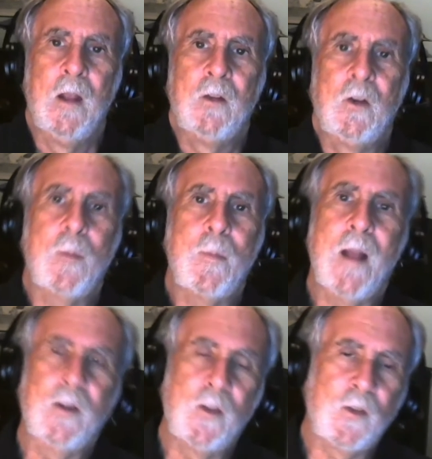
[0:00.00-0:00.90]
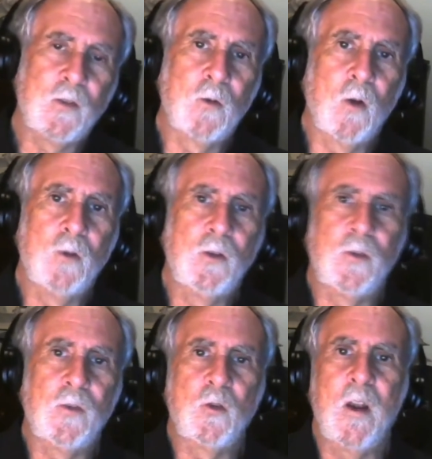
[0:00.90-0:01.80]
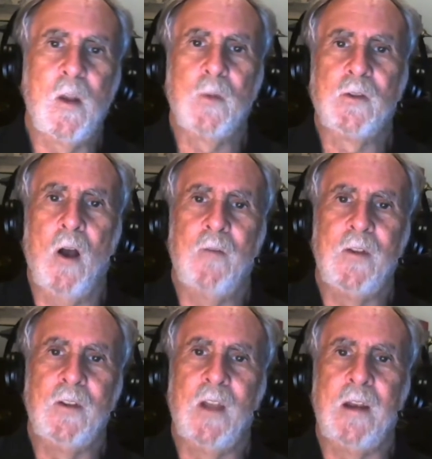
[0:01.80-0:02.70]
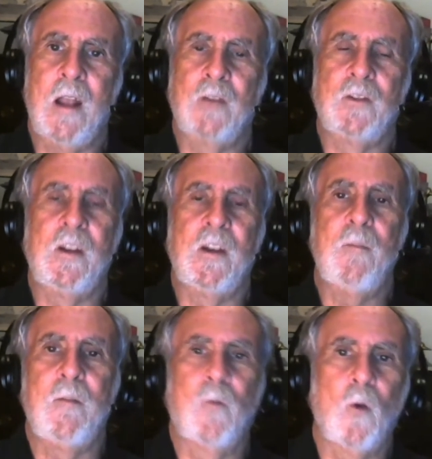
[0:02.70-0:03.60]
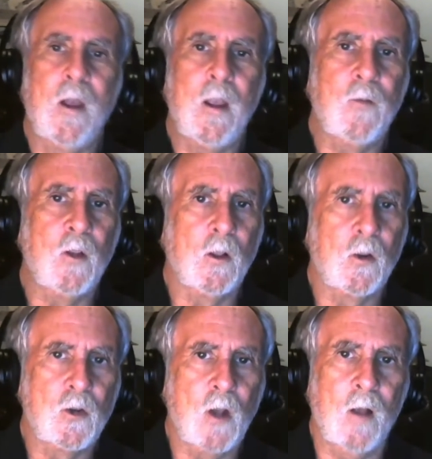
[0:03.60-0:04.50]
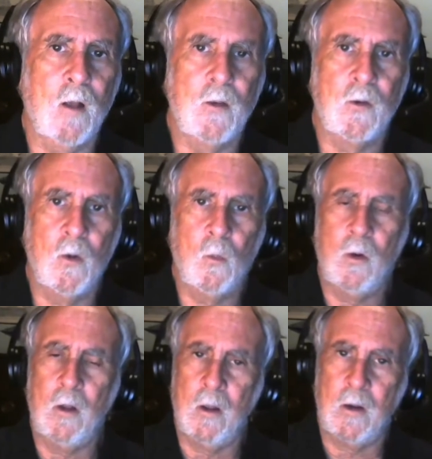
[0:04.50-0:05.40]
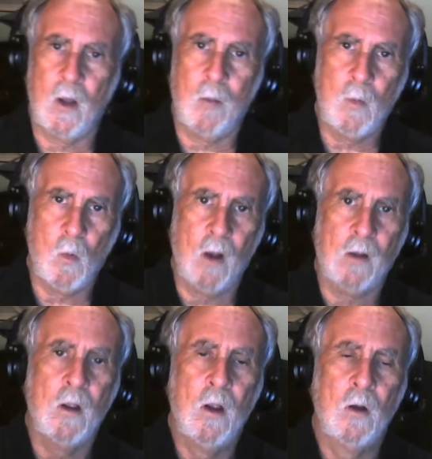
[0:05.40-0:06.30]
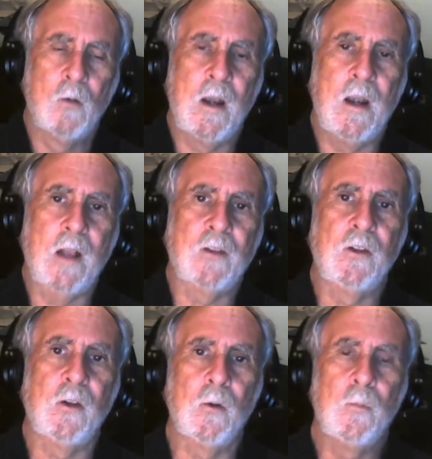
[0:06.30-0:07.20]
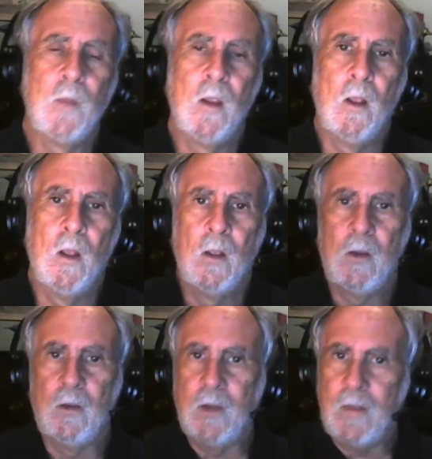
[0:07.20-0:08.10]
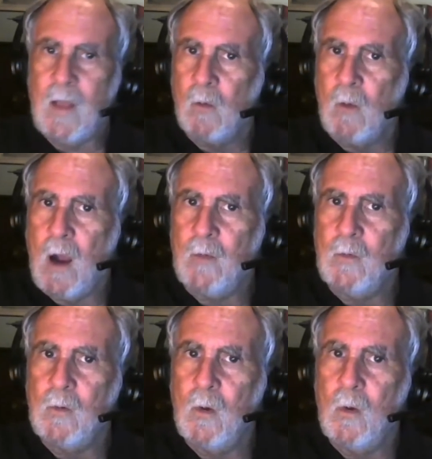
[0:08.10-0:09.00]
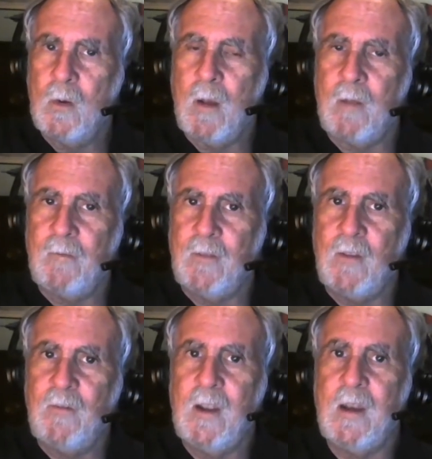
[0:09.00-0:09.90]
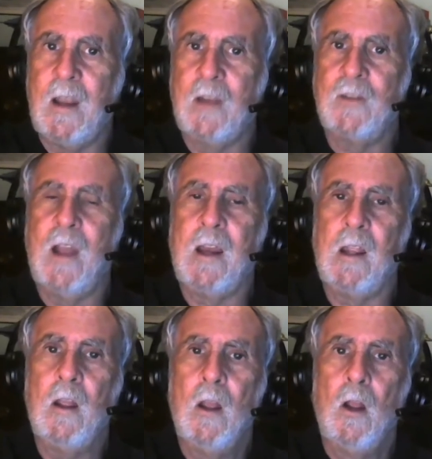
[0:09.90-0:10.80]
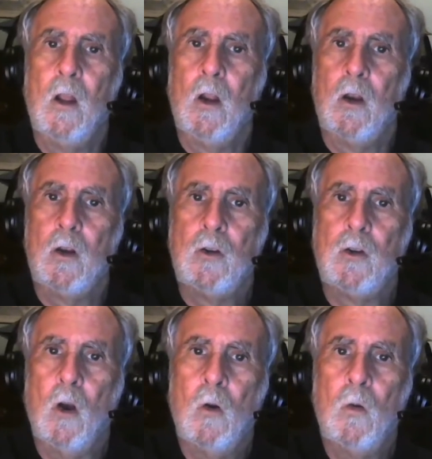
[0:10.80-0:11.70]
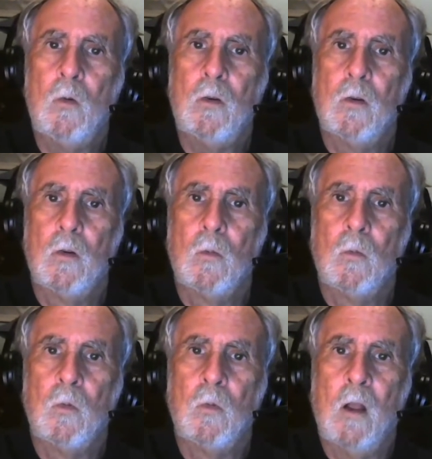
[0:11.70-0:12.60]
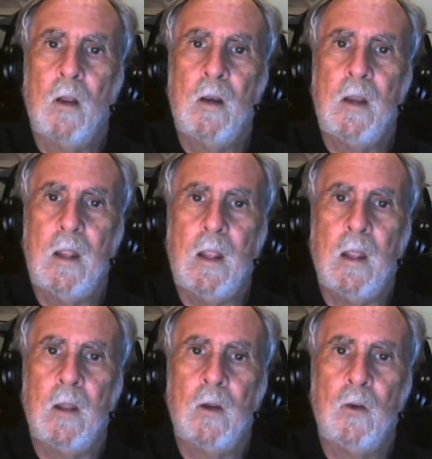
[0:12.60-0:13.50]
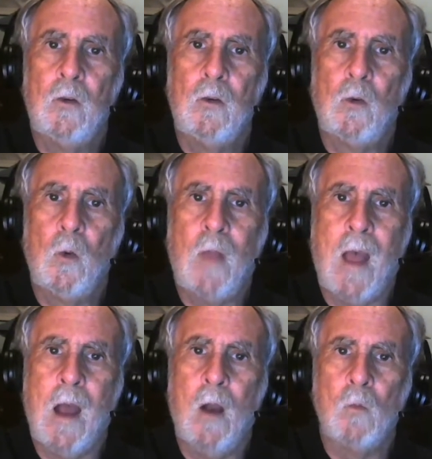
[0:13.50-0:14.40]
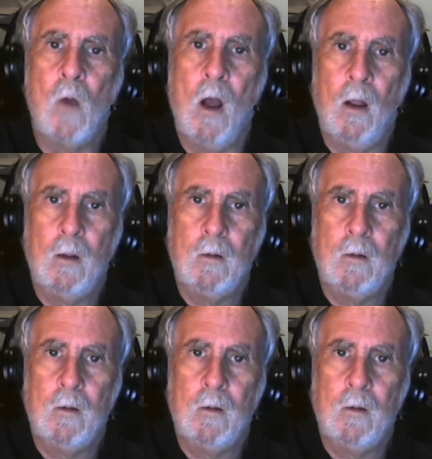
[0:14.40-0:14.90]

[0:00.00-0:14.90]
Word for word: Took me out to this road, took the training wheels off. He said, now, Steve, before I give you a little shove, and don't worry, honey, I'll be running next to you. You see that rock in the road about 50 feet? Yes, Daddy. Don't run into that rock.